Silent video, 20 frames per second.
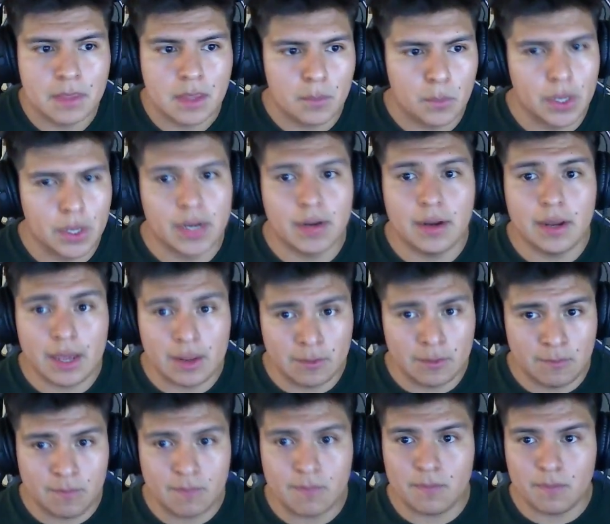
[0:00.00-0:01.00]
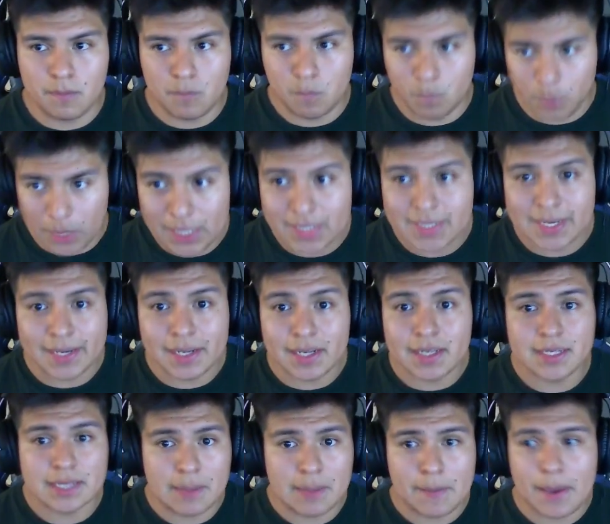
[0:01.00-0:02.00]
But in me taking a
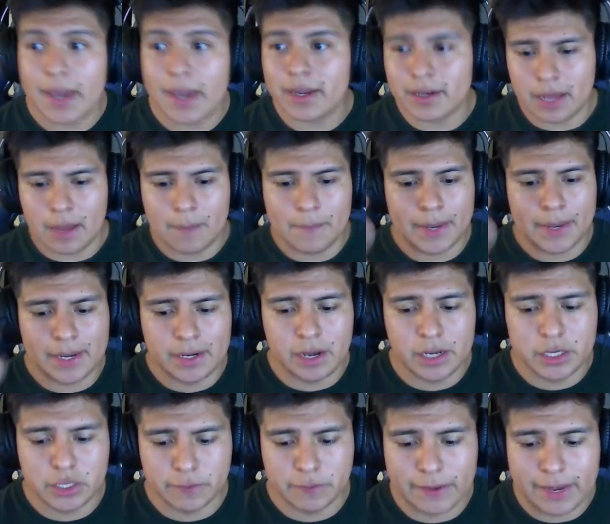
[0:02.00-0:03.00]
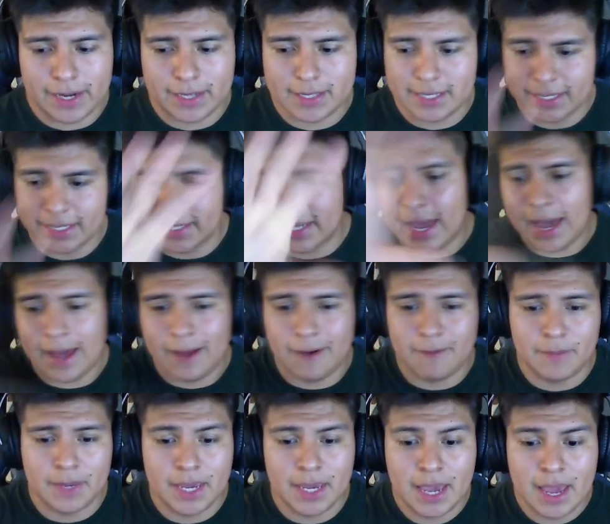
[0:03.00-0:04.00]
step back and not being a Dodger fan and taking that out of
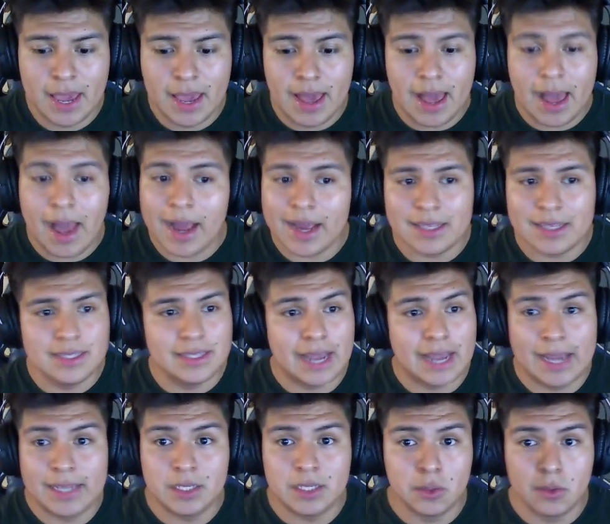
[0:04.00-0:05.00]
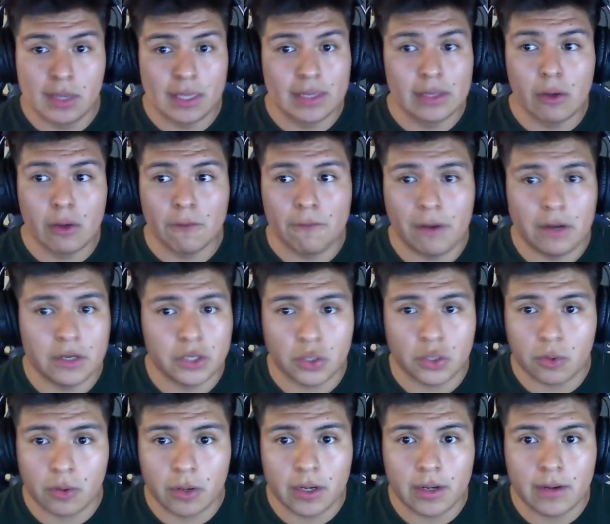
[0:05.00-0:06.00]
me, I do think they'll fall
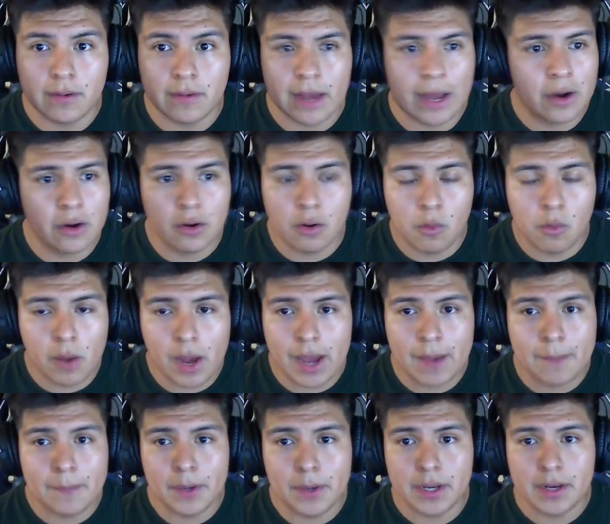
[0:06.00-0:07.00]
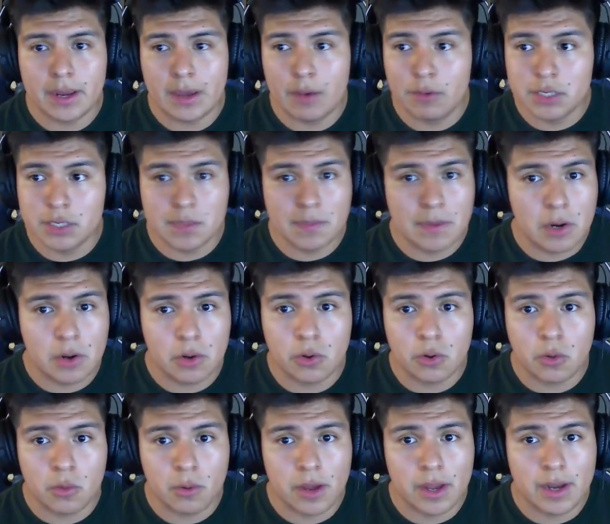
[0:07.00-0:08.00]
short. I don't know why, but it was a
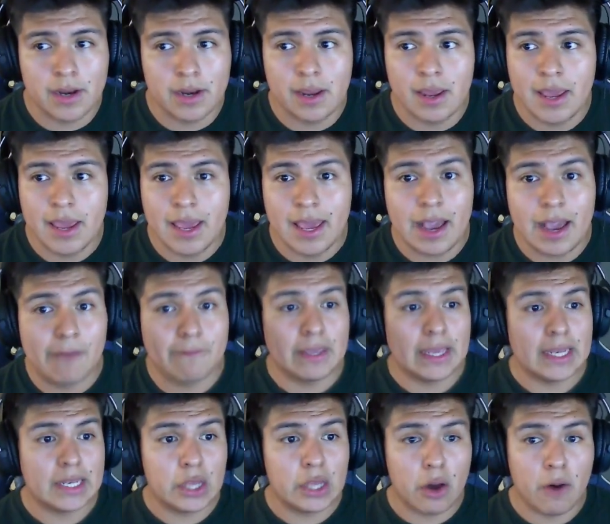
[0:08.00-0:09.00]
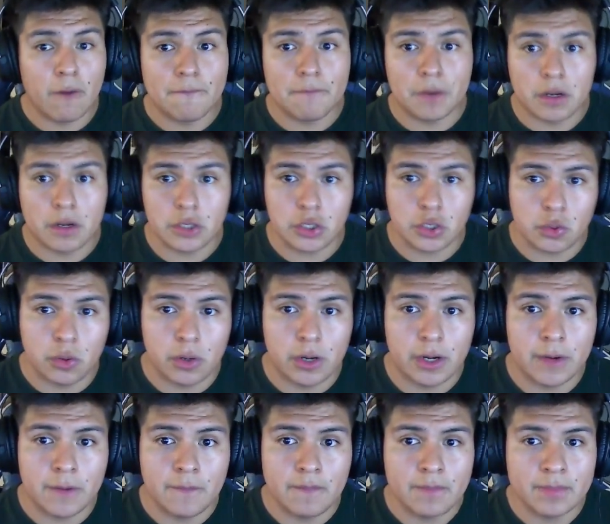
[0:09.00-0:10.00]
miracle run. If they don't fall
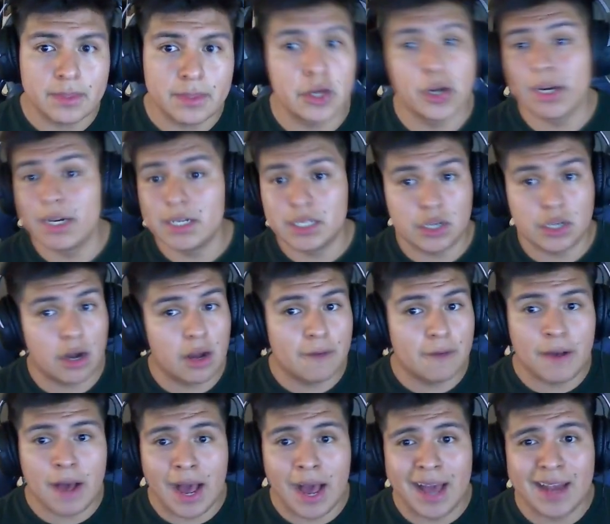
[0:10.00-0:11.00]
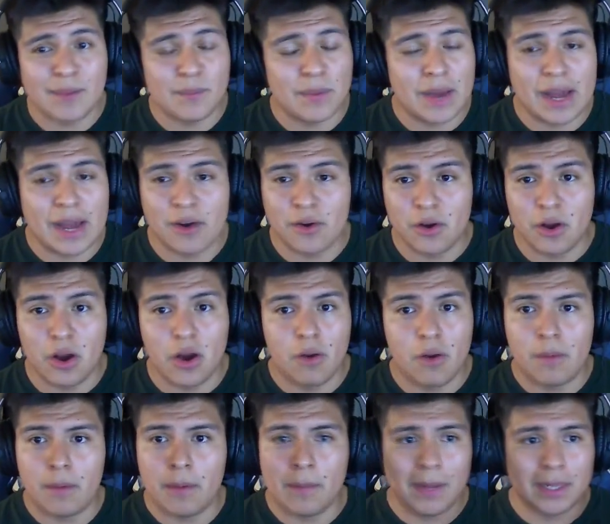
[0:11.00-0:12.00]
short, they're gonna start off hot, but I don't
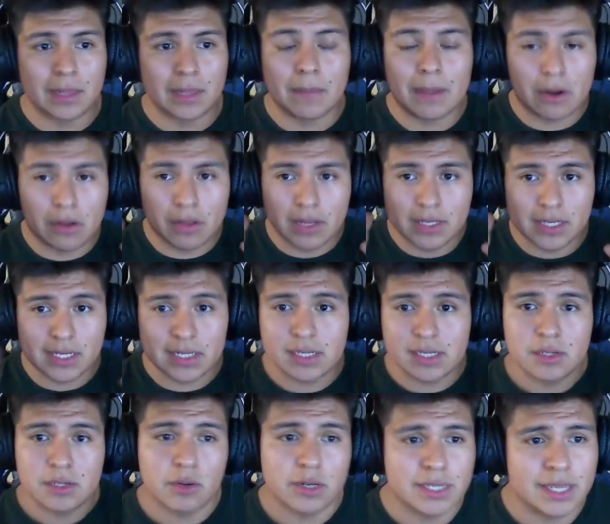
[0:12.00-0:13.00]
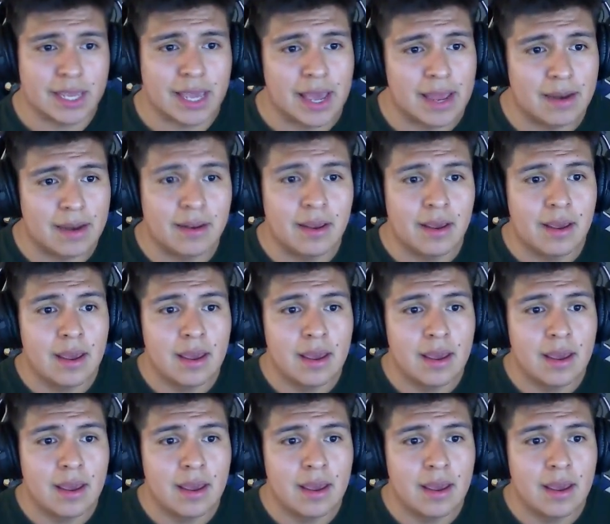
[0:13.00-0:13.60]
know about the middle of the season towards the end.